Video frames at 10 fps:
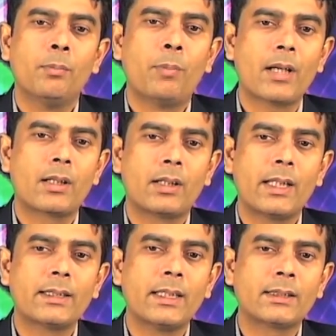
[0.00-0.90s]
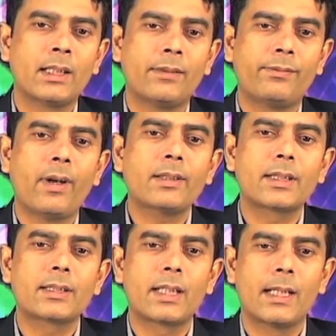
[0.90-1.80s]
But this is the first
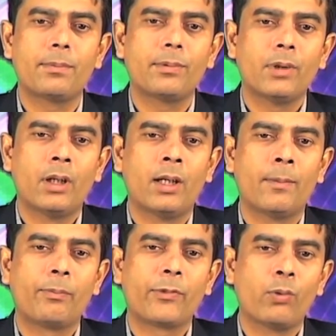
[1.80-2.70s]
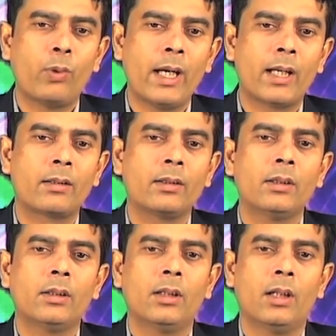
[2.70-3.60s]
step where
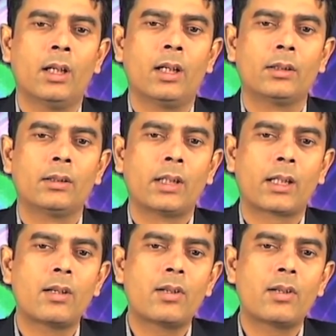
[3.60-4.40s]
the